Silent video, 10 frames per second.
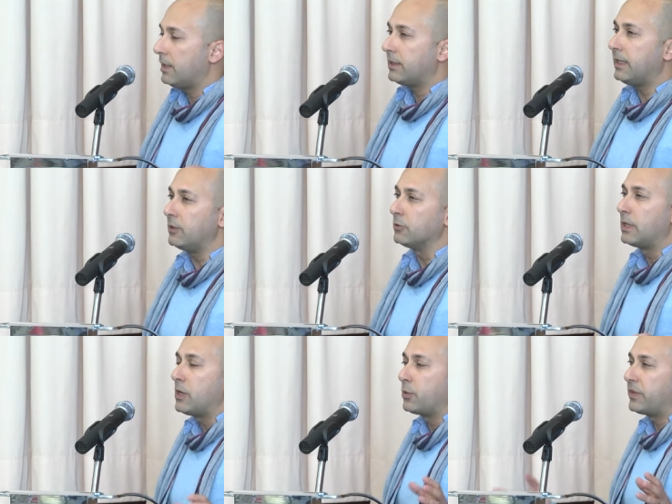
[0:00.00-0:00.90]
Now,
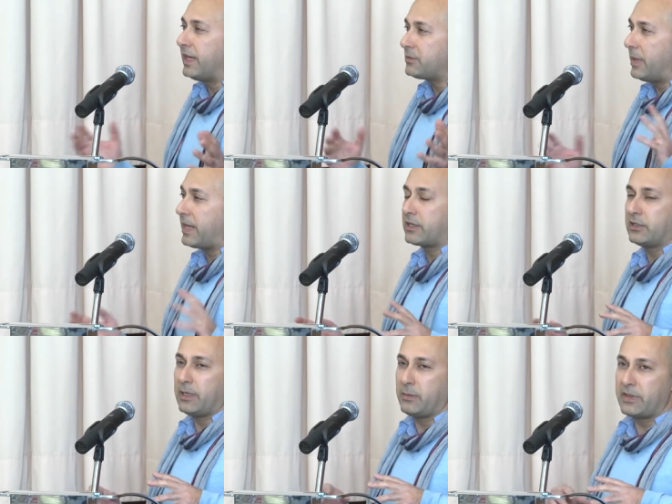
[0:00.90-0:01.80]
with that
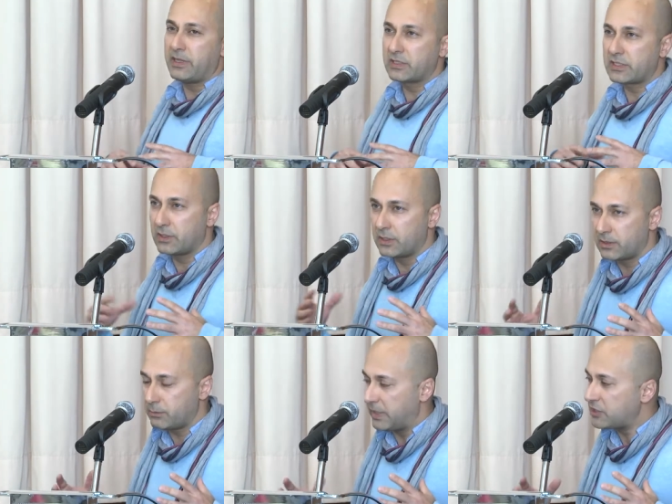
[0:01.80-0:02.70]
background, I mean, there is
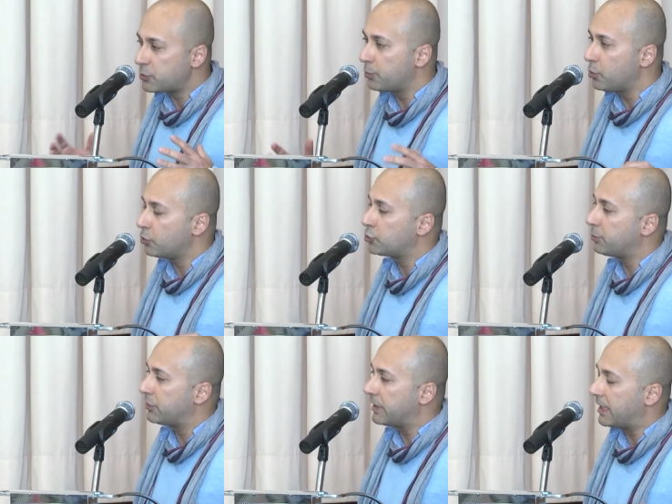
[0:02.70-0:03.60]
much more
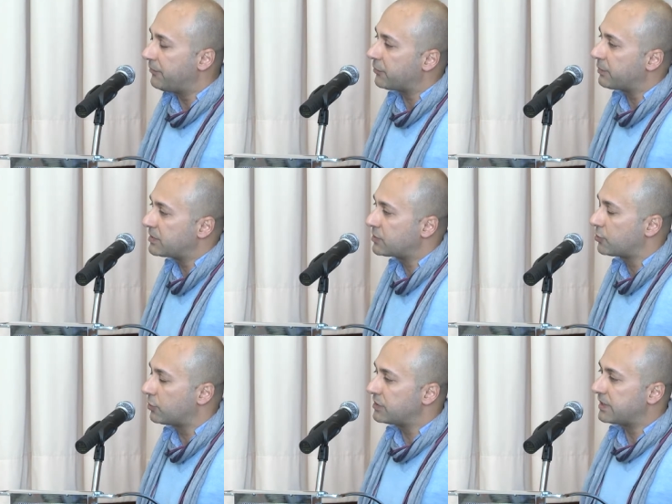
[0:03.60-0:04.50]
to bring up from the
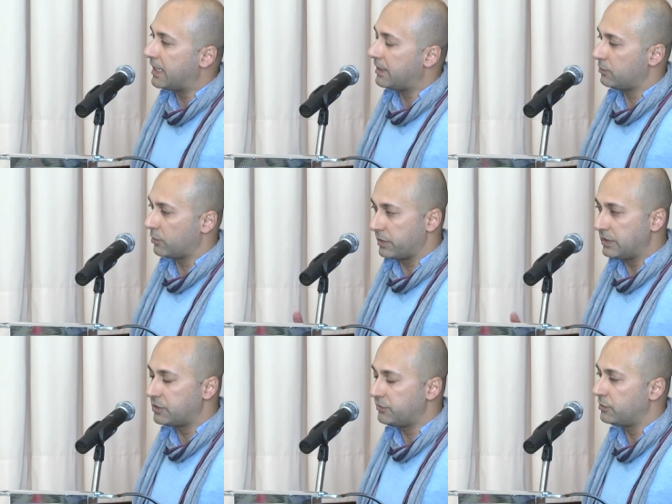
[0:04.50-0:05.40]
stories or the
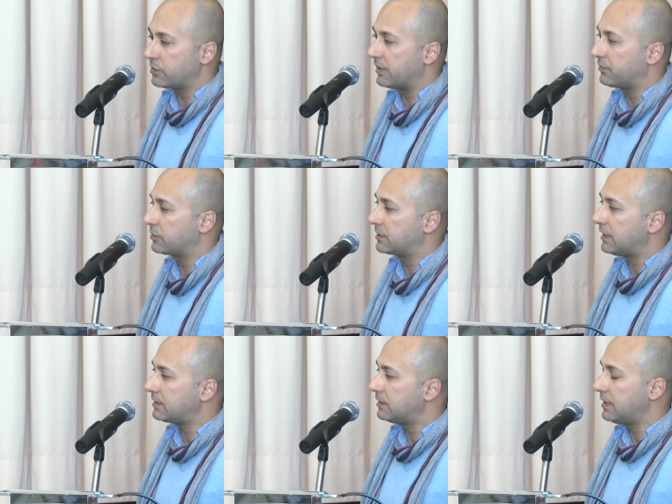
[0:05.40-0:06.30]
interviews I've
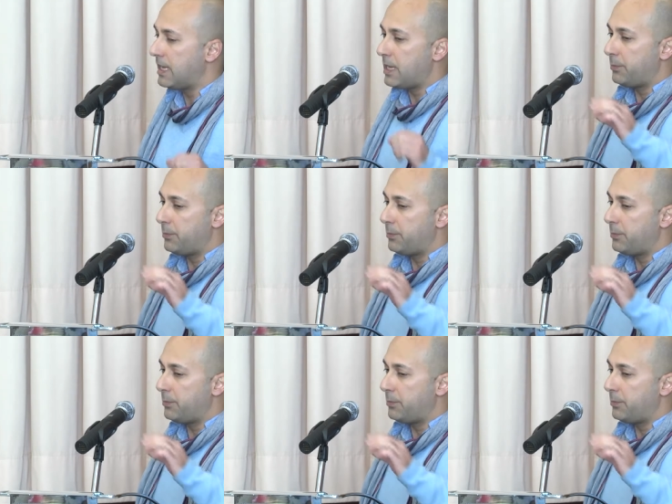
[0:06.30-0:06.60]
conducted,